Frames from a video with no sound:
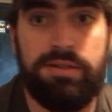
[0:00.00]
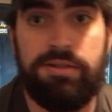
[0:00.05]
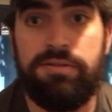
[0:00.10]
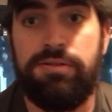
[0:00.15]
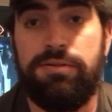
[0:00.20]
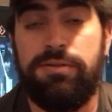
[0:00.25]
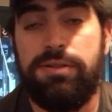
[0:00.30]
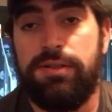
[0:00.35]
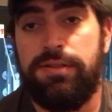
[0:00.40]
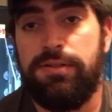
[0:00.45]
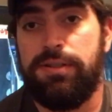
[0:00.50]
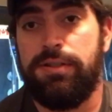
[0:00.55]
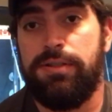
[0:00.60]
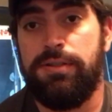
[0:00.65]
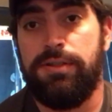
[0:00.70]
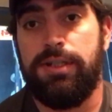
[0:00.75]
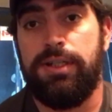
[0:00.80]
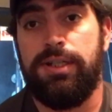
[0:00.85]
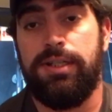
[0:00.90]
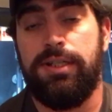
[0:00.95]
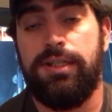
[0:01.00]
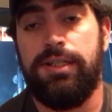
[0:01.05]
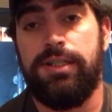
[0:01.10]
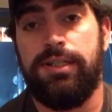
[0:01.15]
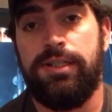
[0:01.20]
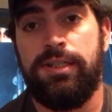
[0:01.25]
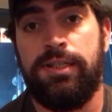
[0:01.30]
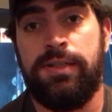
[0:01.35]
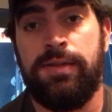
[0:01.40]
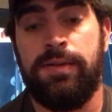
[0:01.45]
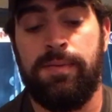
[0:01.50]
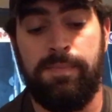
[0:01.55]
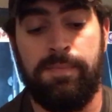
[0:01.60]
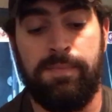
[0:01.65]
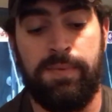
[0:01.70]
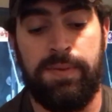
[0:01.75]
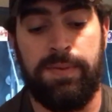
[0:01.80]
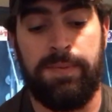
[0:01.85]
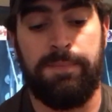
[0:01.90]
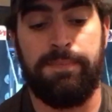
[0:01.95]
it, the two things that you're going to need
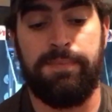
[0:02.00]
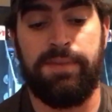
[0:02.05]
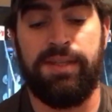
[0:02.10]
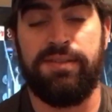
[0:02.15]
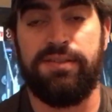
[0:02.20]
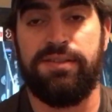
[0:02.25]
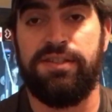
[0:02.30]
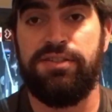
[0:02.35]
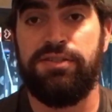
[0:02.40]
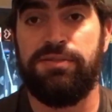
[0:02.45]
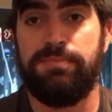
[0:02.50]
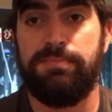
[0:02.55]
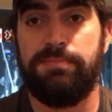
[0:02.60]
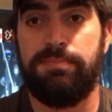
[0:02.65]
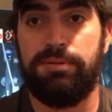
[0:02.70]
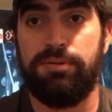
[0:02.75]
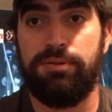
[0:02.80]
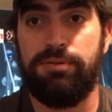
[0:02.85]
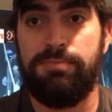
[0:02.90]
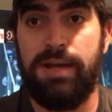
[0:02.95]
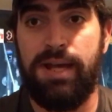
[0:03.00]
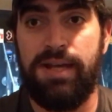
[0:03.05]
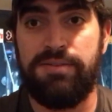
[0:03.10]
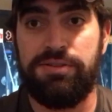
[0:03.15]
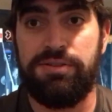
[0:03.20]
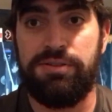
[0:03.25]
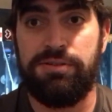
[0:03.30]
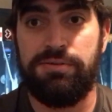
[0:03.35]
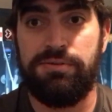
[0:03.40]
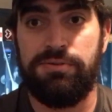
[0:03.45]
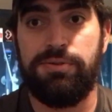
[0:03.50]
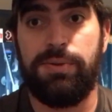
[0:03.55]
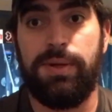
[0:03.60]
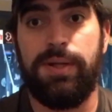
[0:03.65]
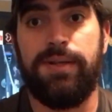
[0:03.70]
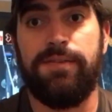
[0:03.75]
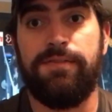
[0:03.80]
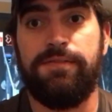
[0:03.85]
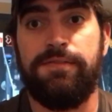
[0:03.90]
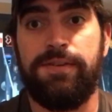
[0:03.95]
is this Blue Magic
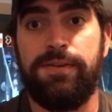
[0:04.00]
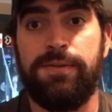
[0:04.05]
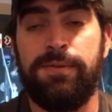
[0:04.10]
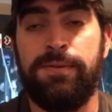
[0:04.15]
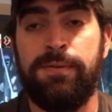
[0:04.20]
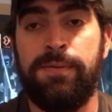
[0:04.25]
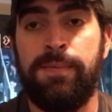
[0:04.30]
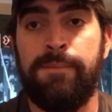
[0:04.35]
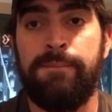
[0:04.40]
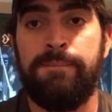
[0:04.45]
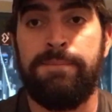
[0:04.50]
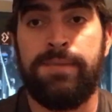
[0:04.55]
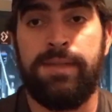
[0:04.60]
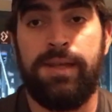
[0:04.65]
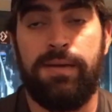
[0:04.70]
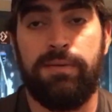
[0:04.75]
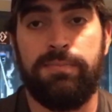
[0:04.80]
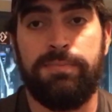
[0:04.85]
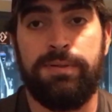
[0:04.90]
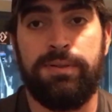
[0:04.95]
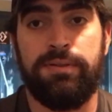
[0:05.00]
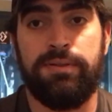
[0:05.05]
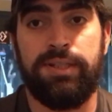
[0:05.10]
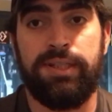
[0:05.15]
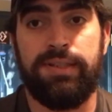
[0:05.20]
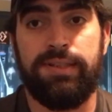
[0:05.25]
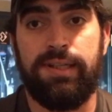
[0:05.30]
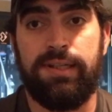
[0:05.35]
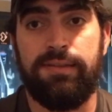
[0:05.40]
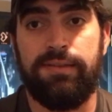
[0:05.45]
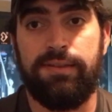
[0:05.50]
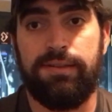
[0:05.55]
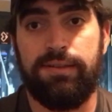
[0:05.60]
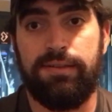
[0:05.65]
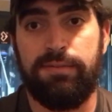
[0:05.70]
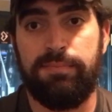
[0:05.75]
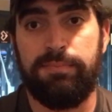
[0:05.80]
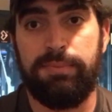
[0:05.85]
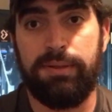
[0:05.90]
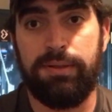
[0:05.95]
Drain and Fill. I will put a link down to
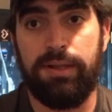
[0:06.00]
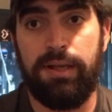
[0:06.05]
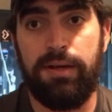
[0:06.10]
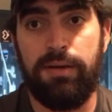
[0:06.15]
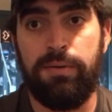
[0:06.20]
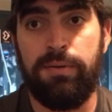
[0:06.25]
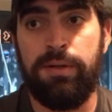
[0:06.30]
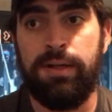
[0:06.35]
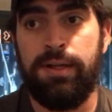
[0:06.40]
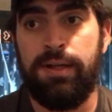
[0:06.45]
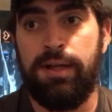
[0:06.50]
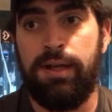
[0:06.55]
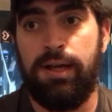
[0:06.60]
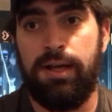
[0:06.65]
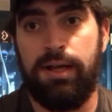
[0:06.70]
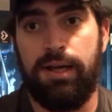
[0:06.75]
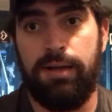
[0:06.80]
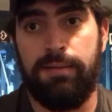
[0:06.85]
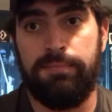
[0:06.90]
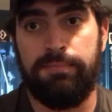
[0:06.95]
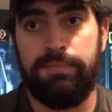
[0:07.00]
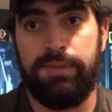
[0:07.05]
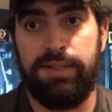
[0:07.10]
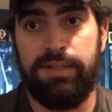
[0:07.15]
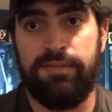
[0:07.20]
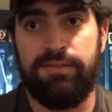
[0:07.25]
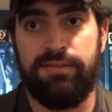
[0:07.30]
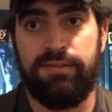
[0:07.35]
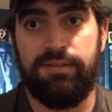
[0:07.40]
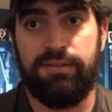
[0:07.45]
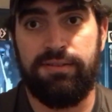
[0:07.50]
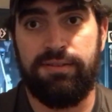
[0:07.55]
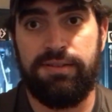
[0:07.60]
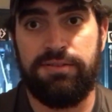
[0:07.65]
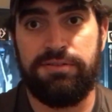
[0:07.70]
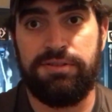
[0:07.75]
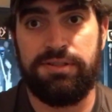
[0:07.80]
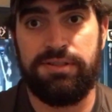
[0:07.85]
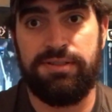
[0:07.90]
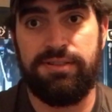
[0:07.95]
this below. It's
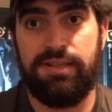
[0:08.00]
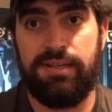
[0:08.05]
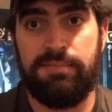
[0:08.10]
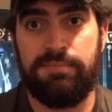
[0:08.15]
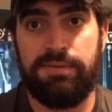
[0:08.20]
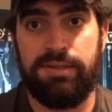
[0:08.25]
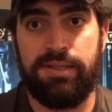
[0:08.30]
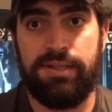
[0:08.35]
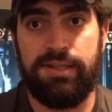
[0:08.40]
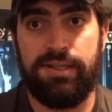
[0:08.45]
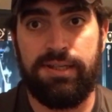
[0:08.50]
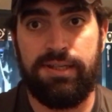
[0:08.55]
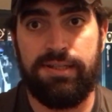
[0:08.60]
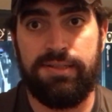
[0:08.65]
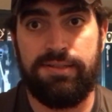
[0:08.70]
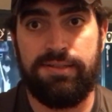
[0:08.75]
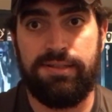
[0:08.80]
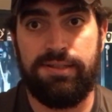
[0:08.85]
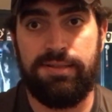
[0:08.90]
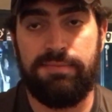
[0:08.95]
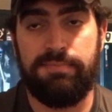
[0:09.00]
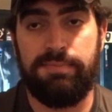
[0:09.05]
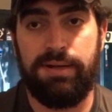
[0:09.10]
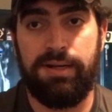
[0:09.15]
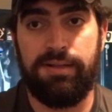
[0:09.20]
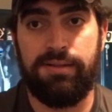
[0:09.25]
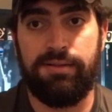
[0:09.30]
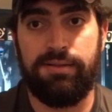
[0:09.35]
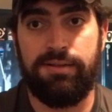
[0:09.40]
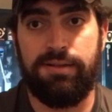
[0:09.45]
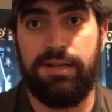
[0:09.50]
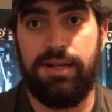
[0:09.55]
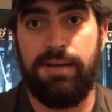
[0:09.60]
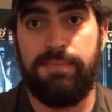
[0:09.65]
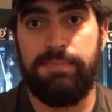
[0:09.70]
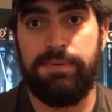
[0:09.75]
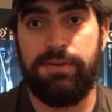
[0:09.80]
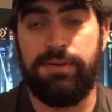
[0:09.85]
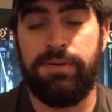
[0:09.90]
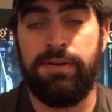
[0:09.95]
essentially the same thing as the Python
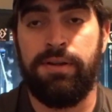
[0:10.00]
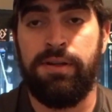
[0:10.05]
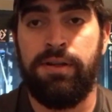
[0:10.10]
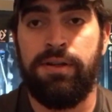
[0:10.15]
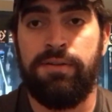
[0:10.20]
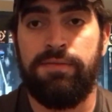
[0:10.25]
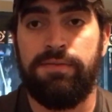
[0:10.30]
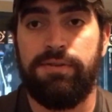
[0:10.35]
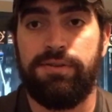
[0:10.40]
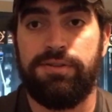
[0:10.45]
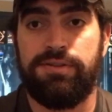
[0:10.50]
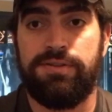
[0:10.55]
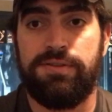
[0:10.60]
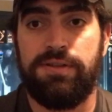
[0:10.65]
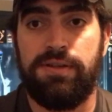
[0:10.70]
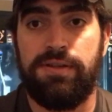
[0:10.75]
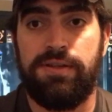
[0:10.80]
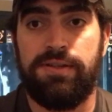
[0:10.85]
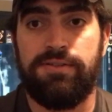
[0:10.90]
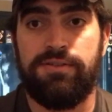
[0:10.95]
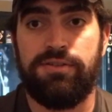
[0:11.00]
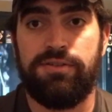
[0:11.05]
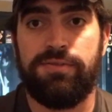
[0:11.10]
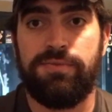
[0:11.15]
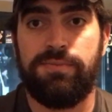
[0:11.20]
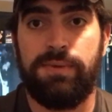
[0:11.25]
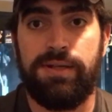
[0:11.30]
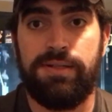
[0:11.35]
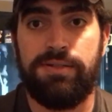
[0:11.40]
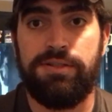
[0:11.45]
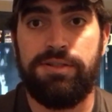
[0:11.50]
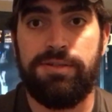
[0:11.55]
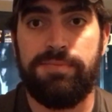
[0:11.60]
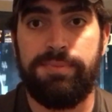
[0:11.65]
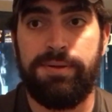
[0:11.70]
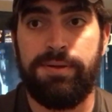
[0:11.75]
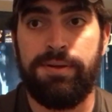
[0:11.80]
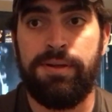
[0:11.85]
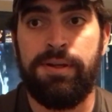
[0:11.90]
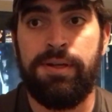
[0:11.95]
adapter for a sink. It's just way
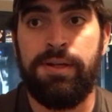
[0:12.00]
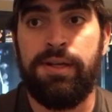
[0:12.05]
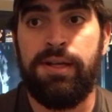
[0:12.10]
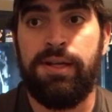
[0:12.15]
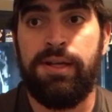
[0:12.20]
cheaper,